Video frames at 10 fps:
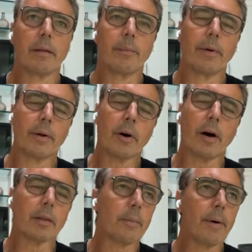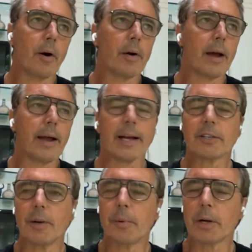we call it the Power 9. I
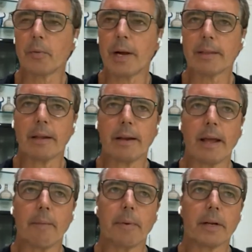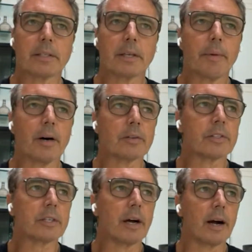actually regret the name, but it somehow
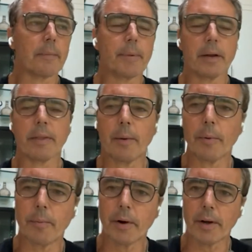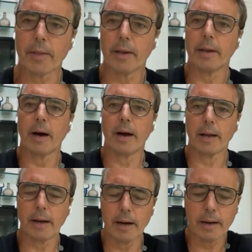stuck. But they were really the
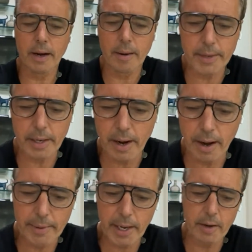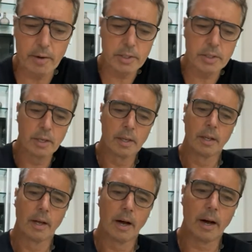9 common denominators
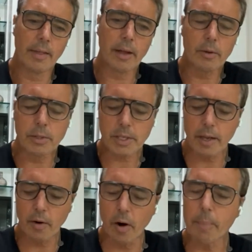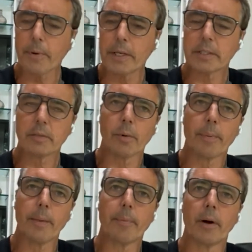that you see in all places where
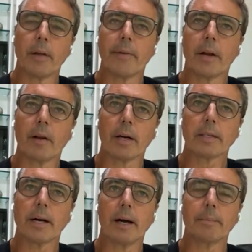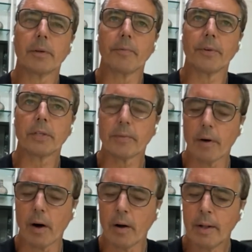people are living a long time. So first of
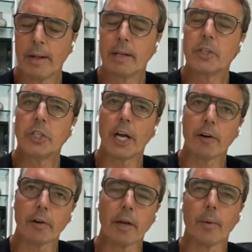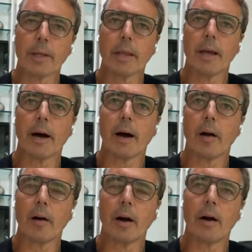all, generally what they are,